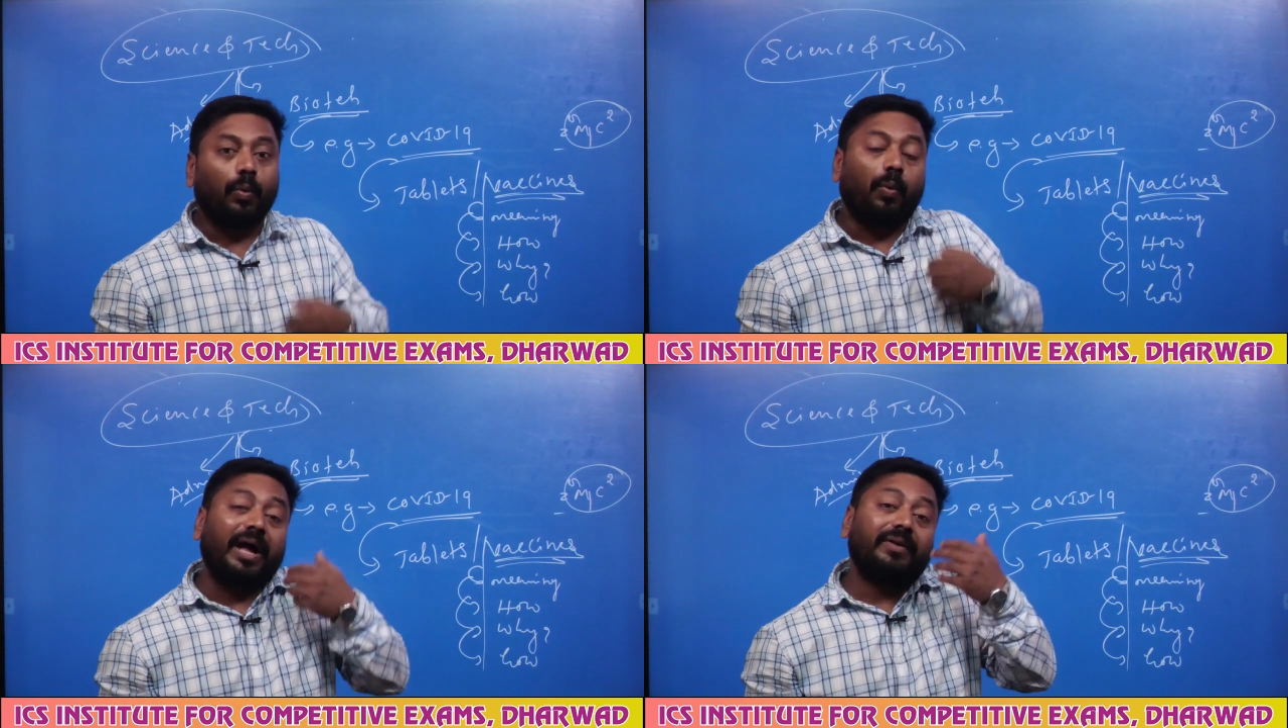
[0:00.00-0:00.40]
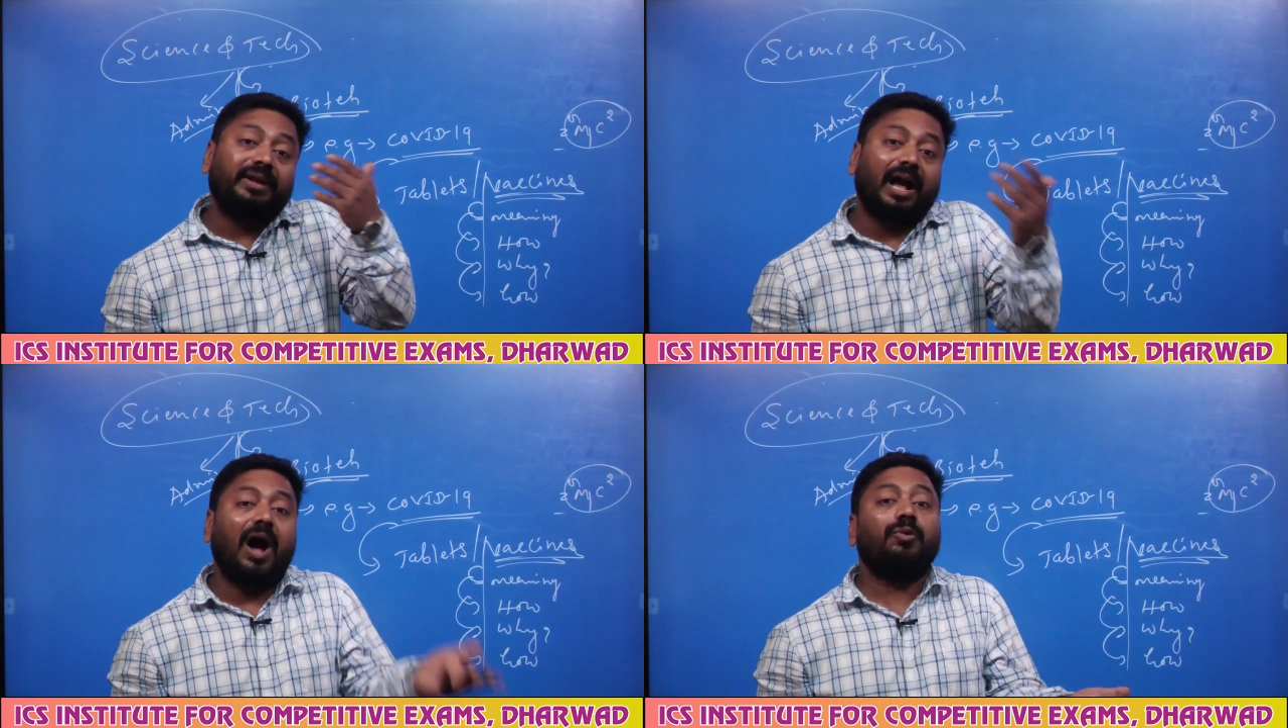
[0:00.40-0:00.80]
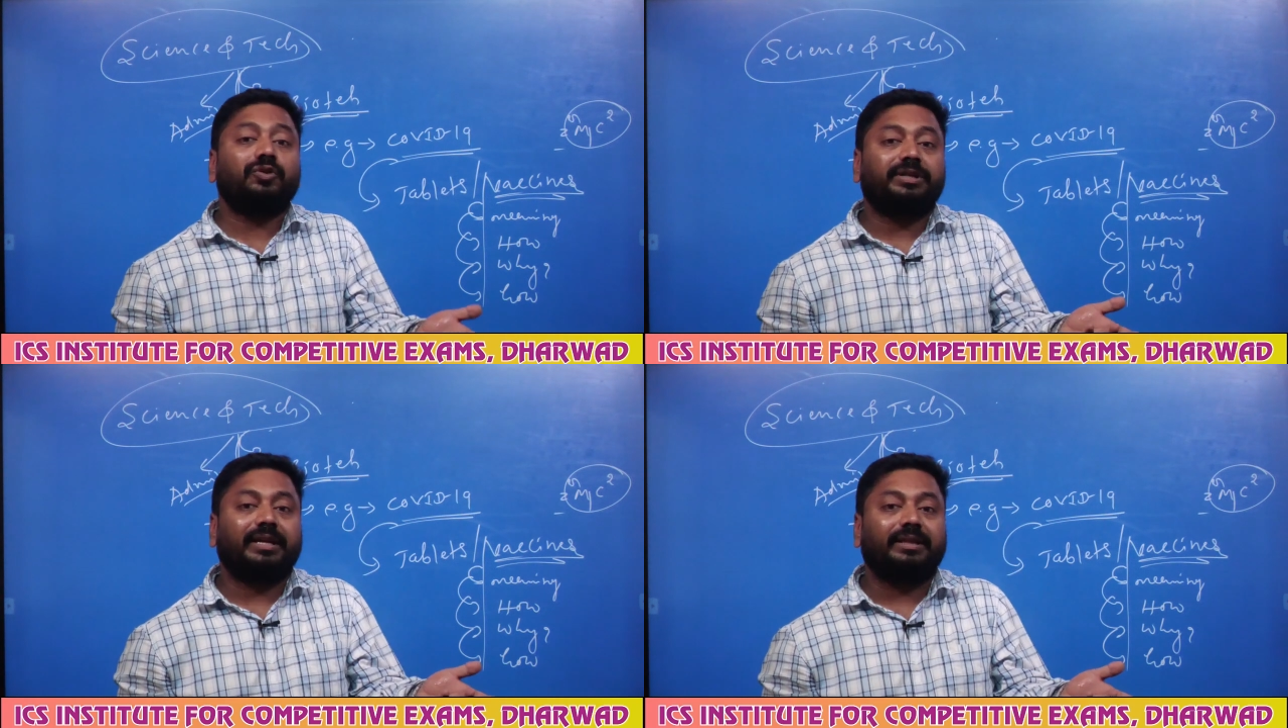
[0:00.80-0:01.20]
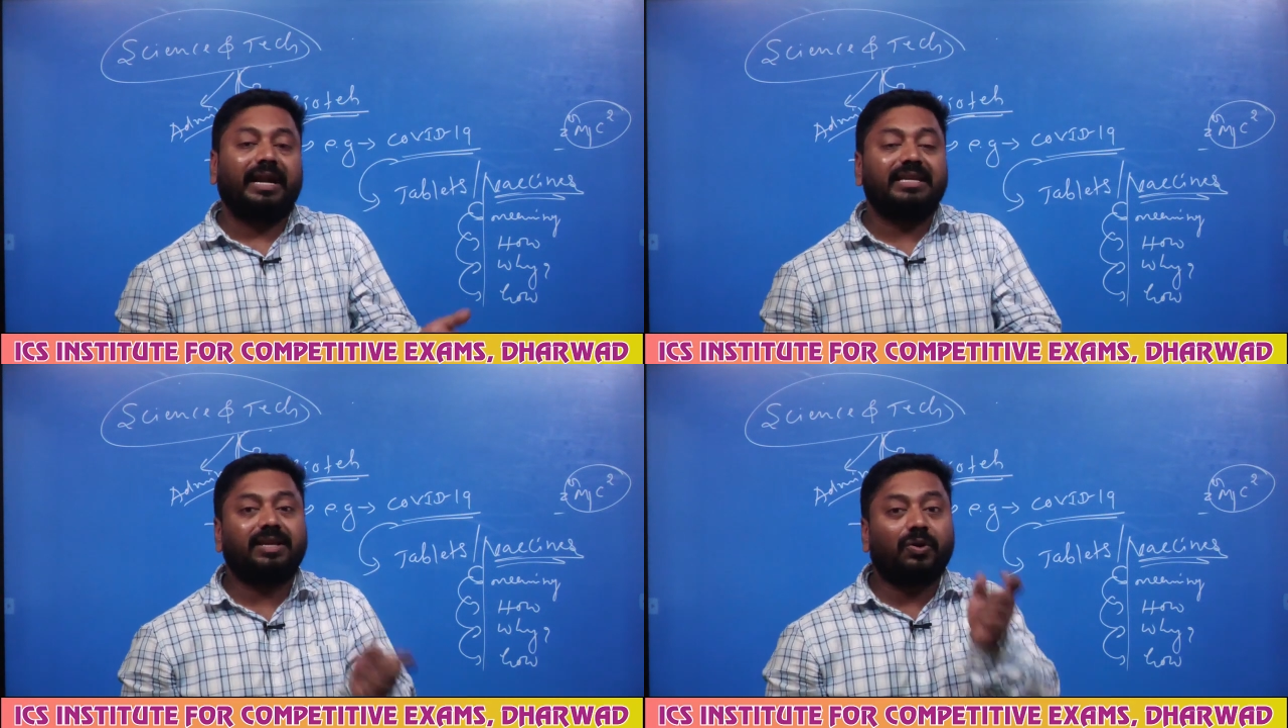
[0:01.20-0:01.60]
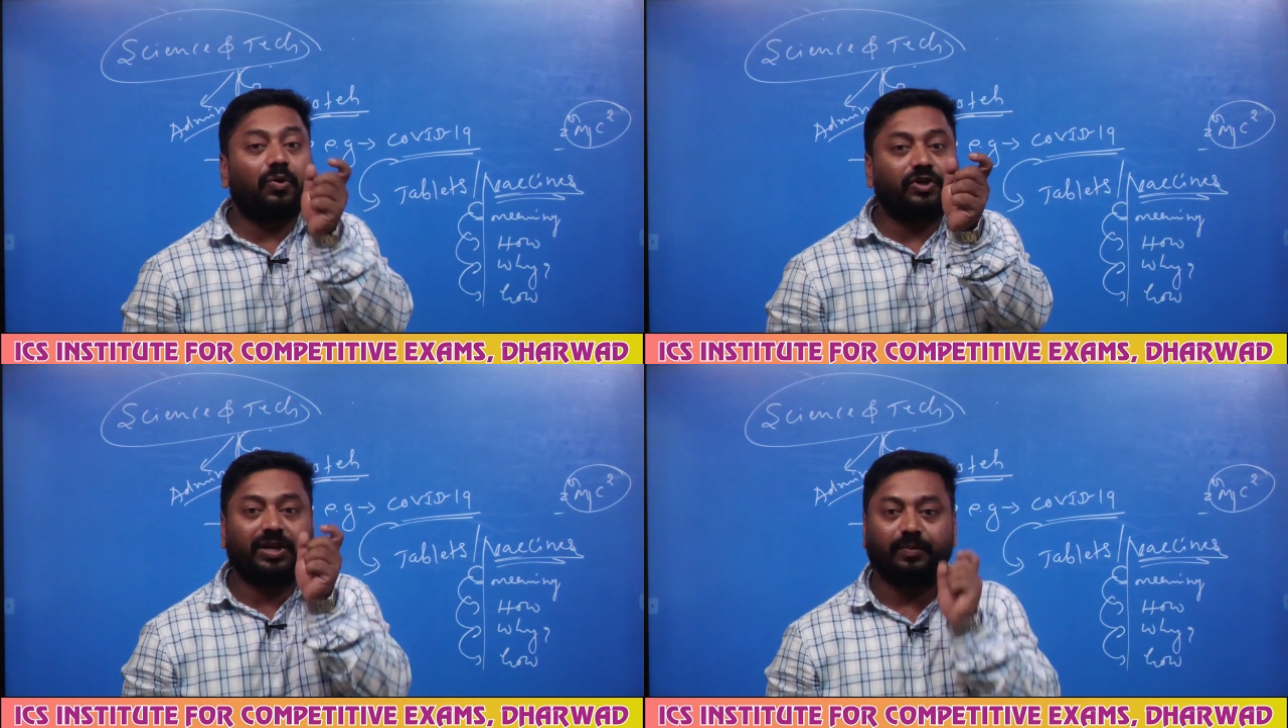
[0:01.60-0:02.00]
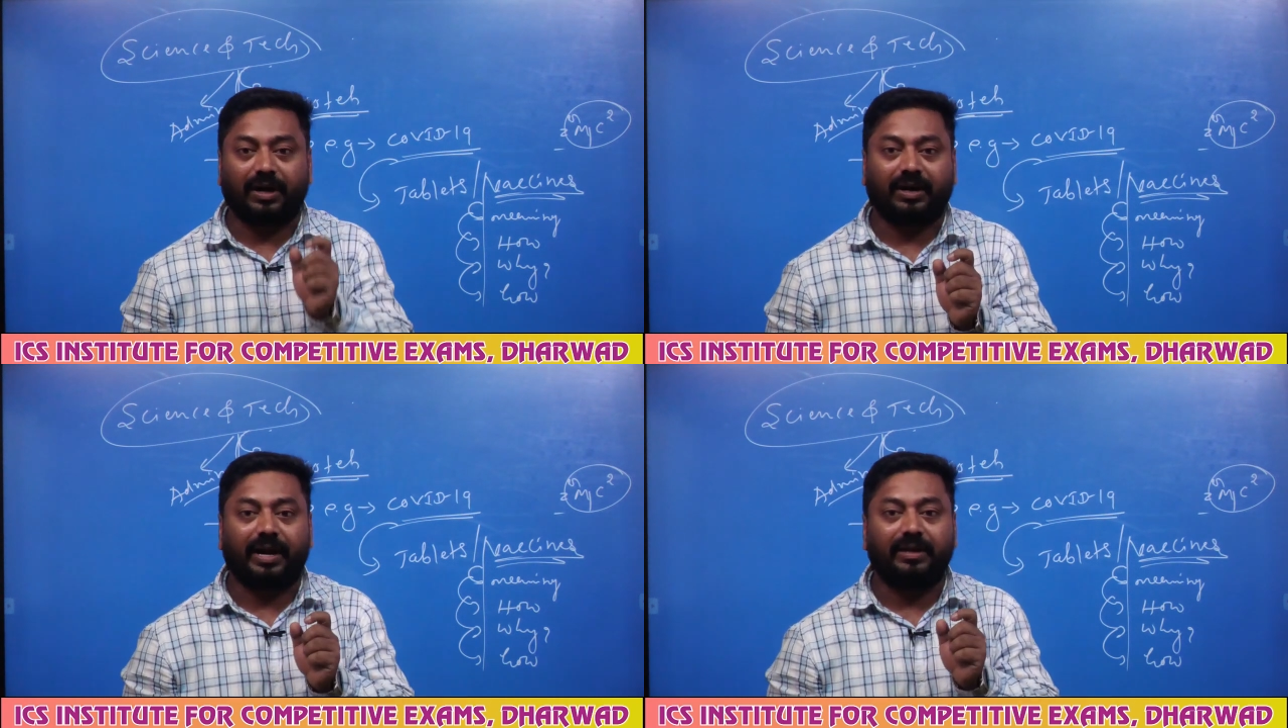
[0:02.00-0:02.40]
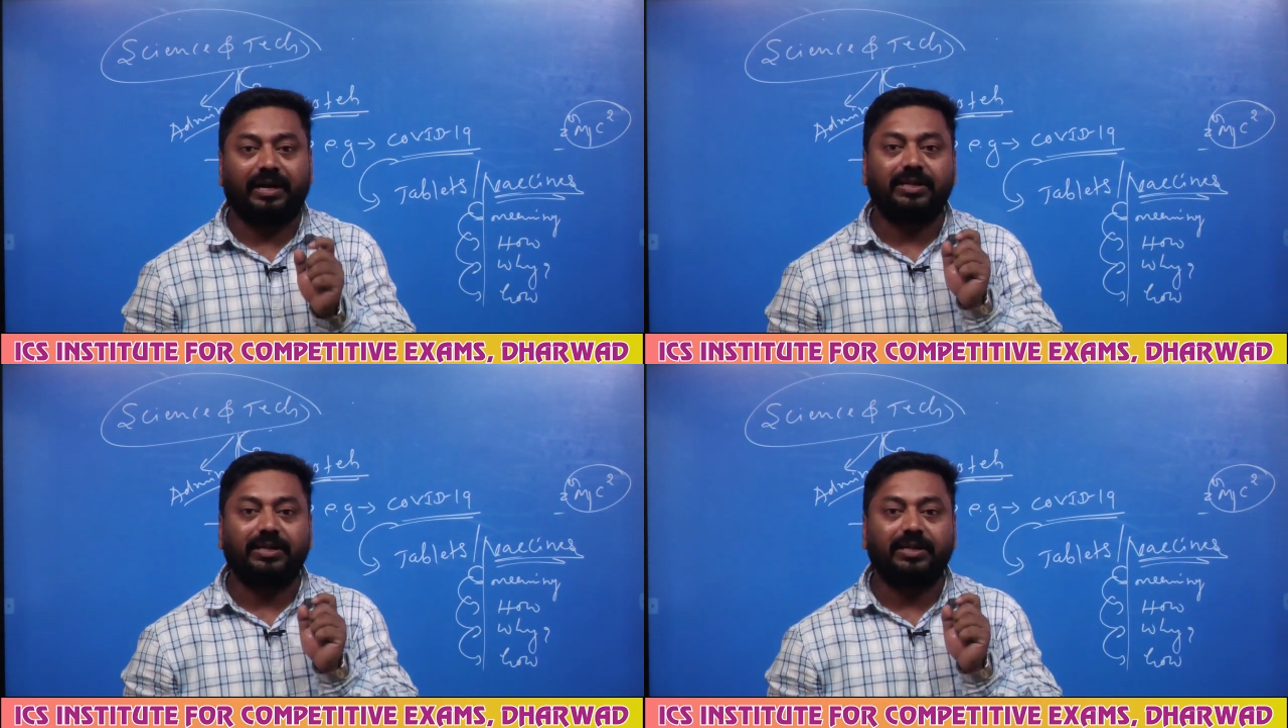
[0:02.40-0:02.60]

Why we have to take, that is the question mark, right?